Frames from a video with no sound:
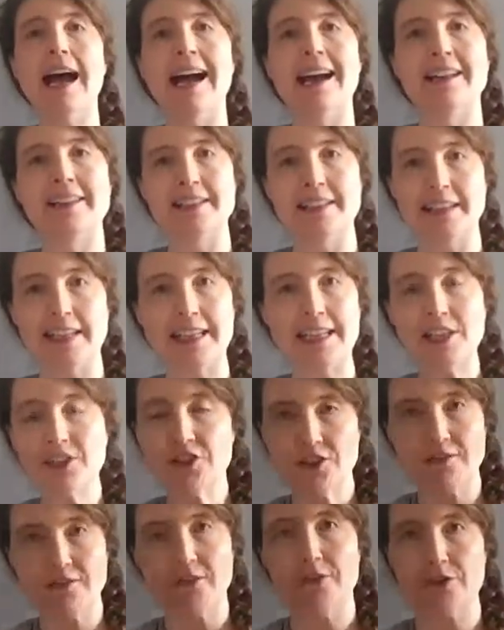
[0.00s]
And
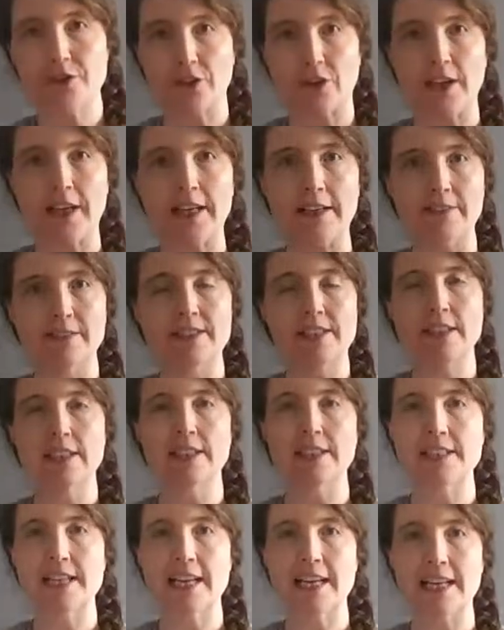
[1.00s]
each of those graves
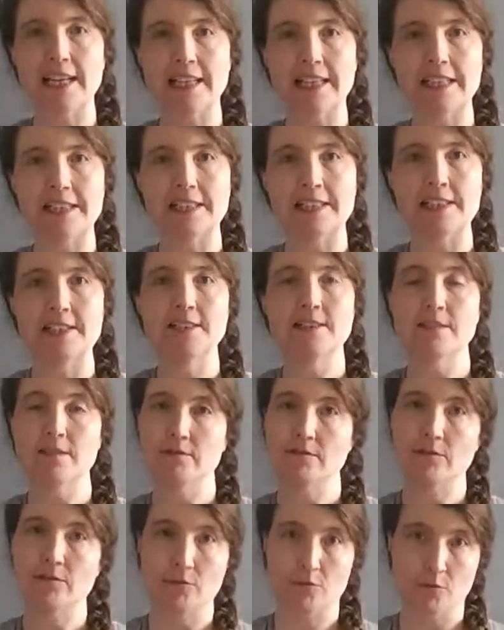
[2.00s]
contained,
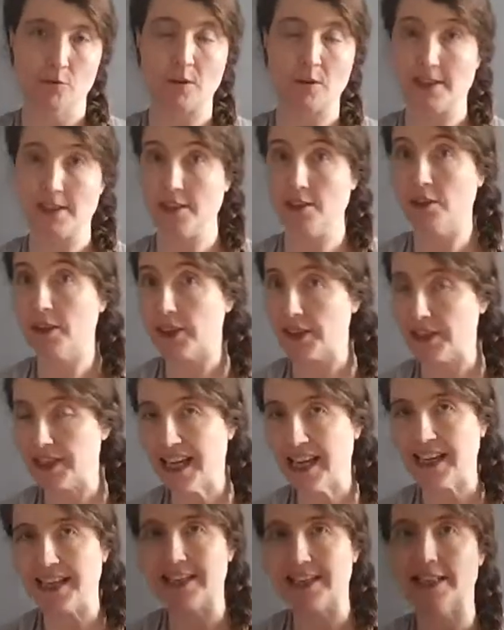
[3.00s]
or still
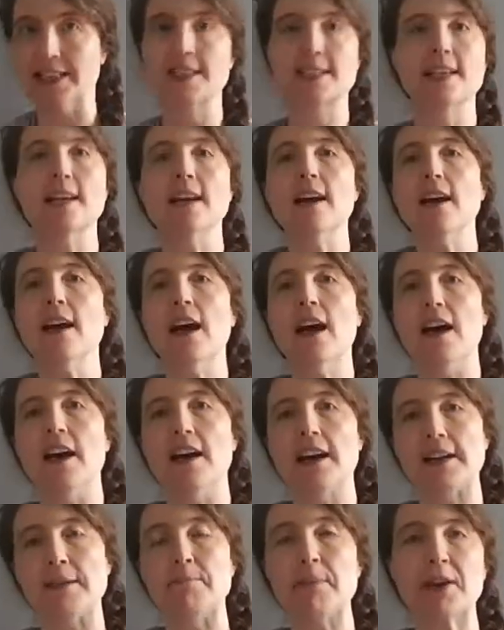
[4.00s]
contains,
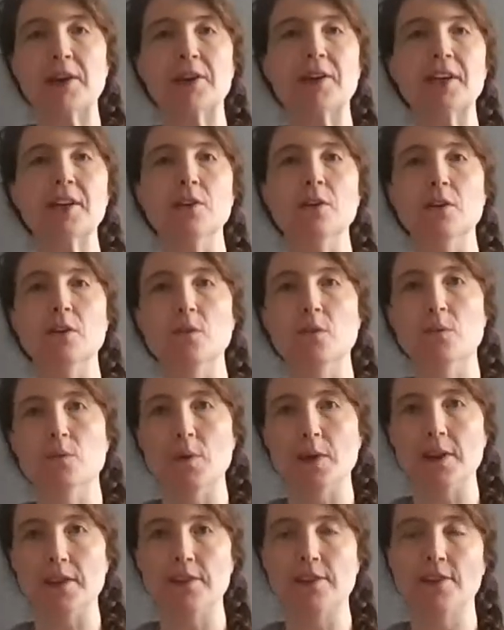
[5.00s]
a burial
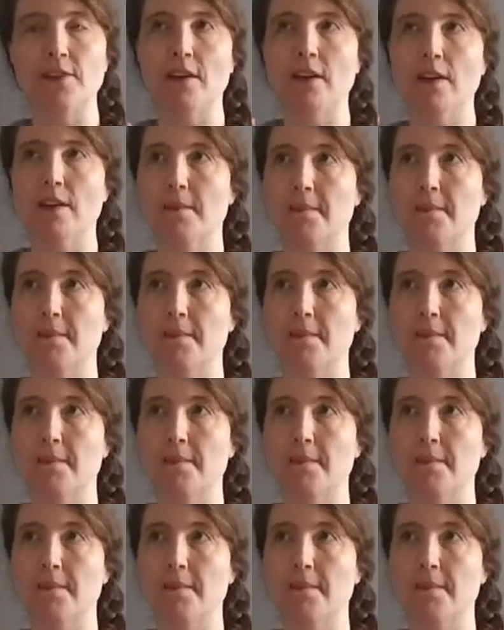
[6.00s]
with